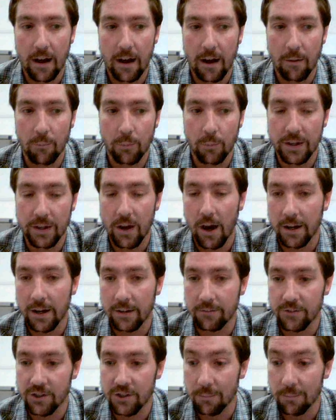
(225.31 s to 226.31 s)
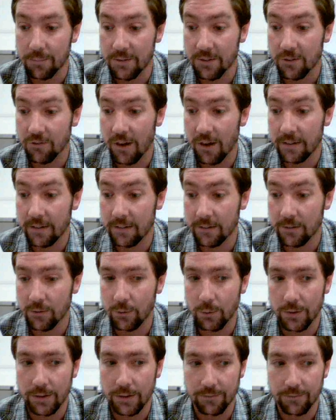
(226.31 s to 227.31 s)
We kind of jump straight
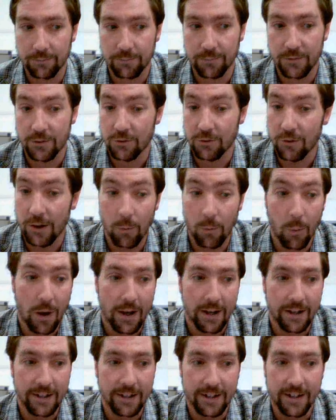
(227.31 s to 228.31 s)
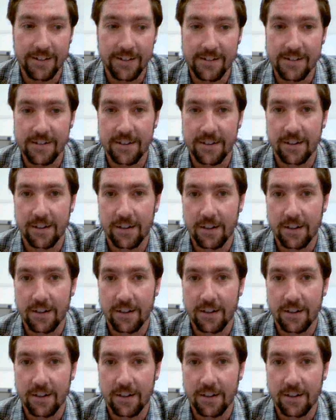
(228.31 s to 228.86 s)
into it straight away, I guess.